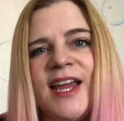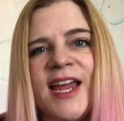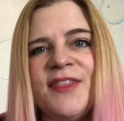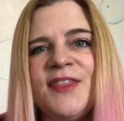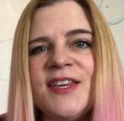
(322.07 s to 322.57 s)

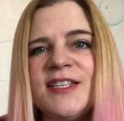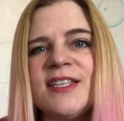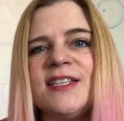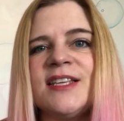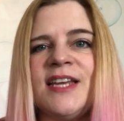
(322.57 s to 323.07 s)
And
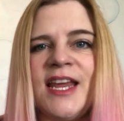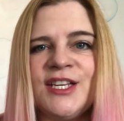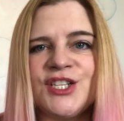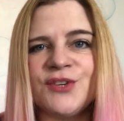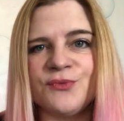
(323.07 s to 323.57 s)
this is an
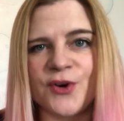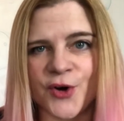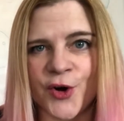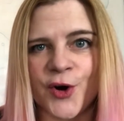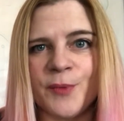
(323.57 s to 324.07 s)
ancient
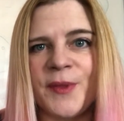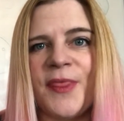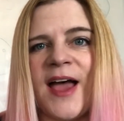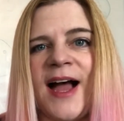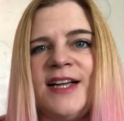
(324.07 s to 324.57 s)

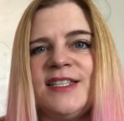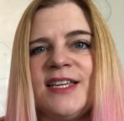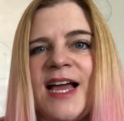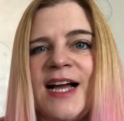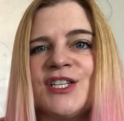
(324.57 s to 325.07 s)
herb
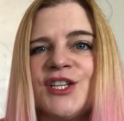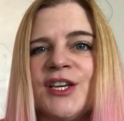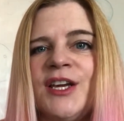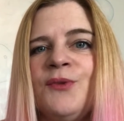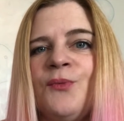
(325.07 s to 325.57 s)
that
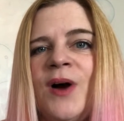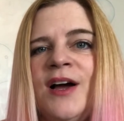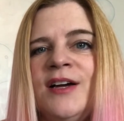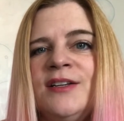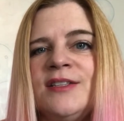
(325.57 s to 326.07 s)
actually
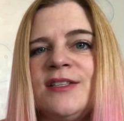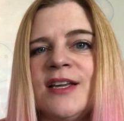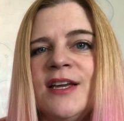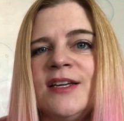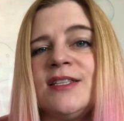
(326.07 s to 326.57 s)

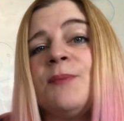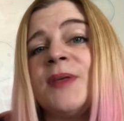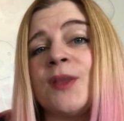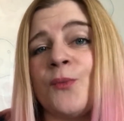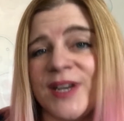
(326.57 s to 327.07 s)
was
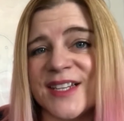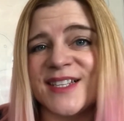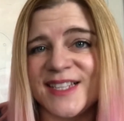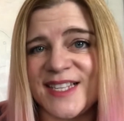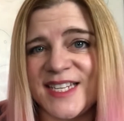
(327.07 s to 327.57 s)
something that went
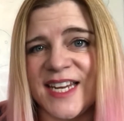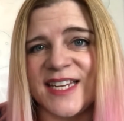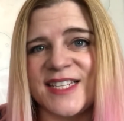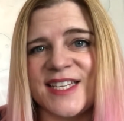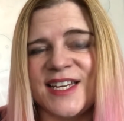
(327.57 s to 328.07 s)

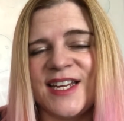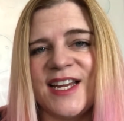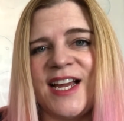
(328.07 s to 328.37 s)
extinct